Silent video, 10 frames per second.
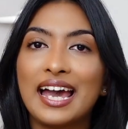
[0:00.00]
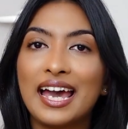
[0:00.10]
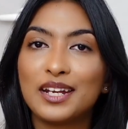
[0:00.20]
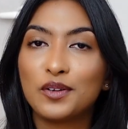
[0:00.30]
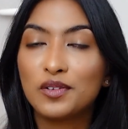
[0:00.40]

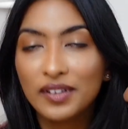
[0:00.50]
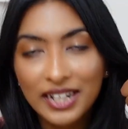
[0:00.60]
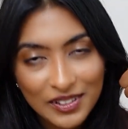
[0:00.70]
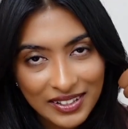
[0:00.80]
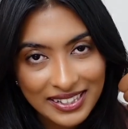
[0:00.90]
and don't
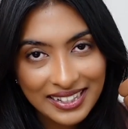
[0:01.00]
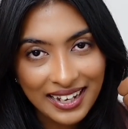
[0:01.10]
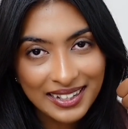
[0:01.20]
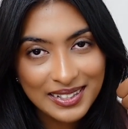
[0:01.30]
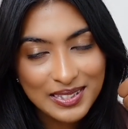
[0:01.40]
forget to hit
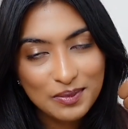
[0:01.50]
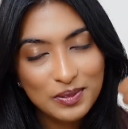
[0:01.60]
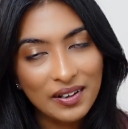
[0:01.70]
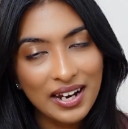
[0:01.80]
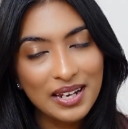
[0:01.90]
like and
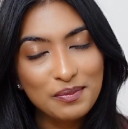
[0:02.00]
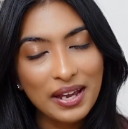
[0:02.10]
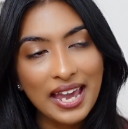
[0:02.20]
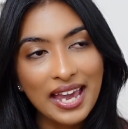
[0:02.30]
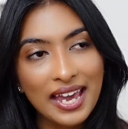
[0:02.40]
subscribe.
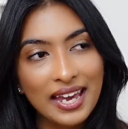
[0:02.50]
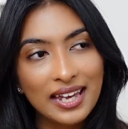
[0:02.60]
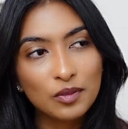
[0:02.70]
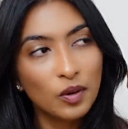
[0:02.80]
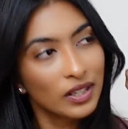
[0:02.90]

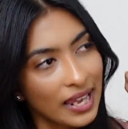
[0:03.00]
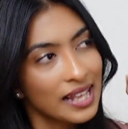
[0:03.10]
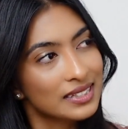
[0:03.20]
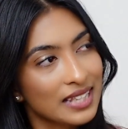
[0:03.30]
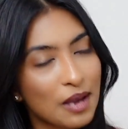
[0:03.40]
And what
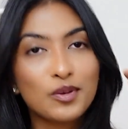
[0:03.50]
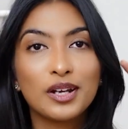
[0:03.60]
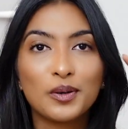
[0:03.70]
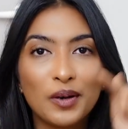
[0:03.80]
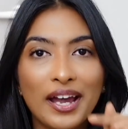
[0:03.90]
else, I'm
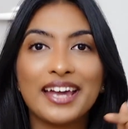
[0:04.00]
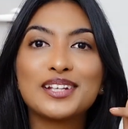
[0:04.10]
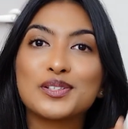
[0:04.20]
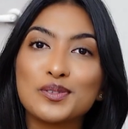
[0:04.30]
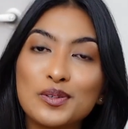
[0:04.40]
gonna go
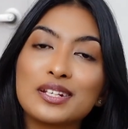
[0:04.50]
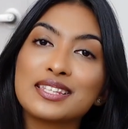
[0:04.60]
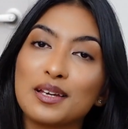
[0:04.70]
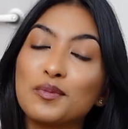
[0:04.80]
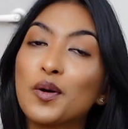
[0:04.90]
ahead
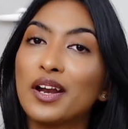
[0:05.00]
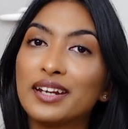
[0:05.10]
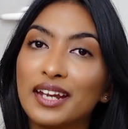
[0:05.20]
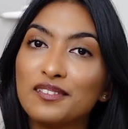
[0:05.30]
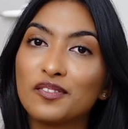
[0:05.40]
shoot some
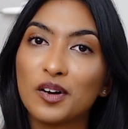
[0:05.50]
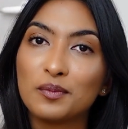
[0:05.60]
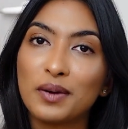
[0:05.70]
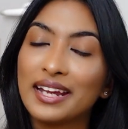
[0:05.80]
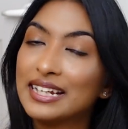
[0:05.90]
content
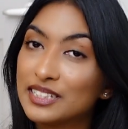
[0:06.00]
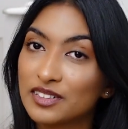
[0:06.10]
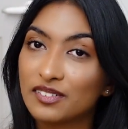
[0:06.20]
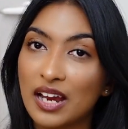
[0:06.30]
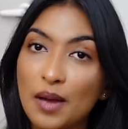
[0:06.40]
for my
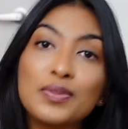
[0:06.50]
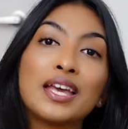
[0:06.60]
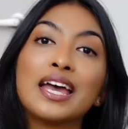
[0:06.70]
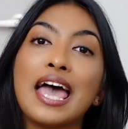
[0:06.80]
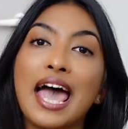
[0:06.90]
Instagram,
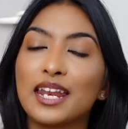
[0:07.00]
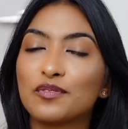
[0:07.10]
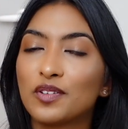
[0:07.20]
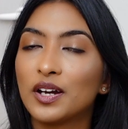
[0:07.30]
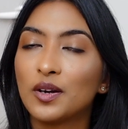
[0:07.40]
and
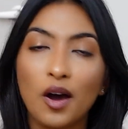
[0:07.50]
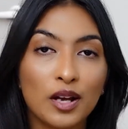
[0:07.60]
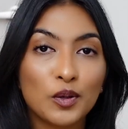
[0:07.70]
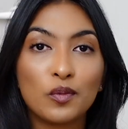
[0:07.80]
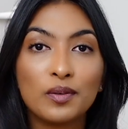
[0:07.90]
if you're
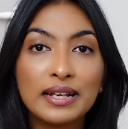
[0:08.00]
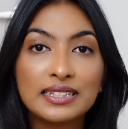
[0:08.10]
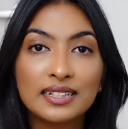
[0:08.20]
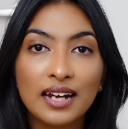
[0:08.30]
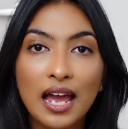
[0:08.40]
not over my
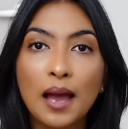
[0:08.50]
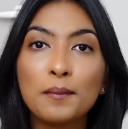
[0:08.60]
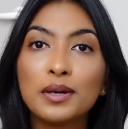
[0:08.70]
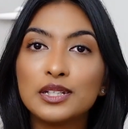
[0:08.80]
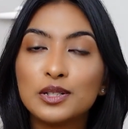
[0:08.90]

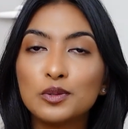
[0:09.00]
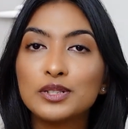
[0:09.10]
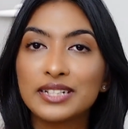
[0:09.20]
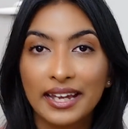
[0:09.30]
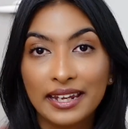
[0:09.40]
Instagram,
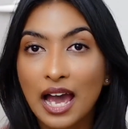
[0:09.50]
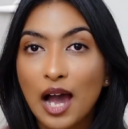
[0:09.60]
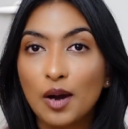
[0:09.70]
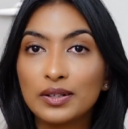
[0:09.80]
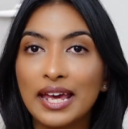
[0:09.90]
do check it
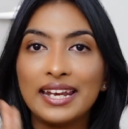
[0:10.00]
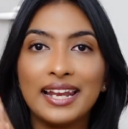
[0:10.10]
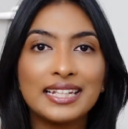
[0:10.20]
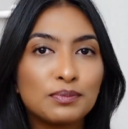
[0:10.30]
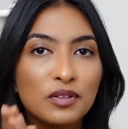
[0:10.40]
out and
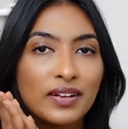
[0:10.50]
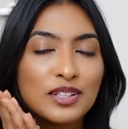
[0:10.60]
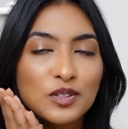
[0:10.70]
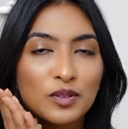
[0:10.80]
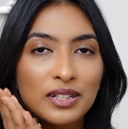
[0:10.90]
let's be
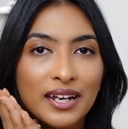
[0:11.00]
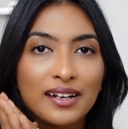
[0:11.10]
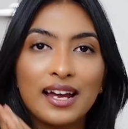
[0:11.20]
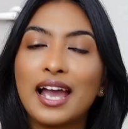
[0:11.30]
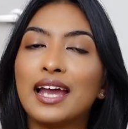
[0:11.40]
friends over
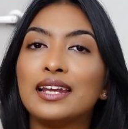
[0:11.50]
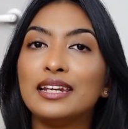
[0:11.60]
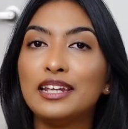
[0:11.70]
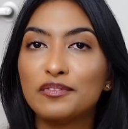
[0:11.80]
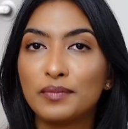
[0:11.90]
there.
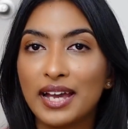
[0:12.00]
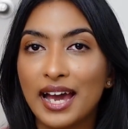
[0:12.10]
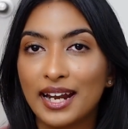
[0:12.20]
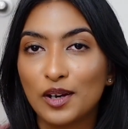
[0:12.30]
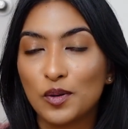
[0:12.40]
I'll leave my
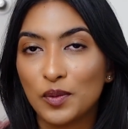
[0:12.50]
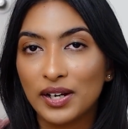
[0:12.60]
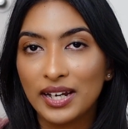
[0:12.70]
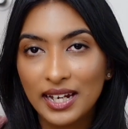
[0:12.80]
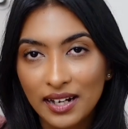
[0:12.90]
handle over
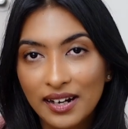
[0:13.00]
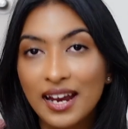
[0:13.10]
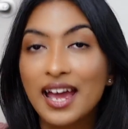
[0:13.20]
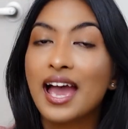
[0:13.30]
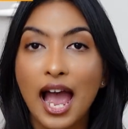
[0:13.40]

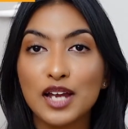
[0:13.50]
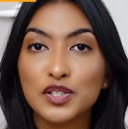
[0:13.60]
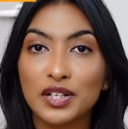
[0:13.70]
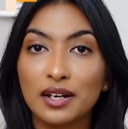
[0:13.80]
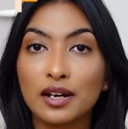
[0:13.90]
here. I
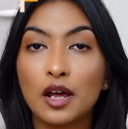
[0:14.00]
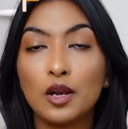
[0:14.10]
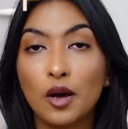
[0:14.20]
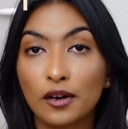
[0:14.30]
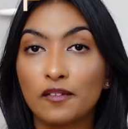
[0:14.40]
share a
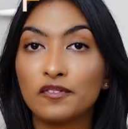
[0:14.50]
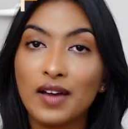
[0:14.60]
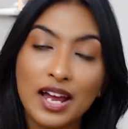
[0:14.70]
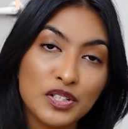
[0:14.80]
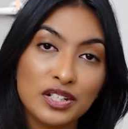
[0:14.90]
lot of
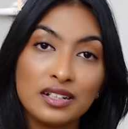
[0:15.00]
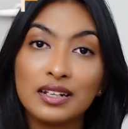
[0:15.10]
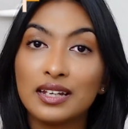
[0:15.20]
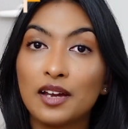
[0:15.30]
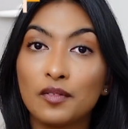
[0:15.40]
fashion,
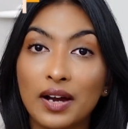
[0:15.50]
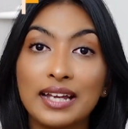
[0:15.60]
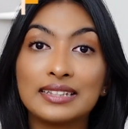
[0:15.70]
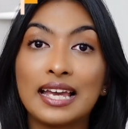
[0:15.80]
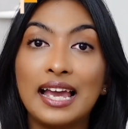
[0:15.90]

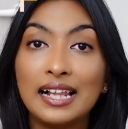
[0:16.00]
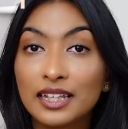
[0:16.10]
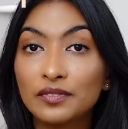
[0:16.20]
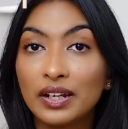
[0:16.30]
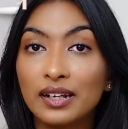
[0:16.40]
DIYs,
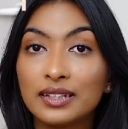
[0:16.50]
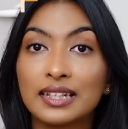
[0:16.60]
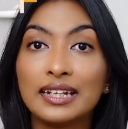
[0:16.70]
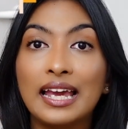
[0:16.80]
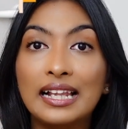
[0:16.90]
health and
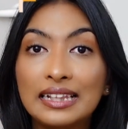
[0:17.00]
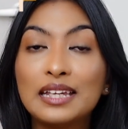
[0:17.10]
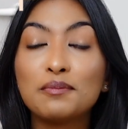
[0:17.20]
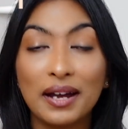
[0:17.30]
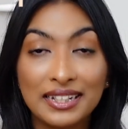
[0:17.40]
wellness, and
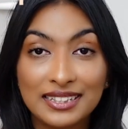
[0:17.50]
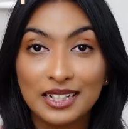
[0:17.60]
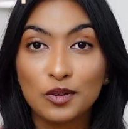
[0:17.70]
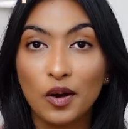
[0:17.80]
healthy mindset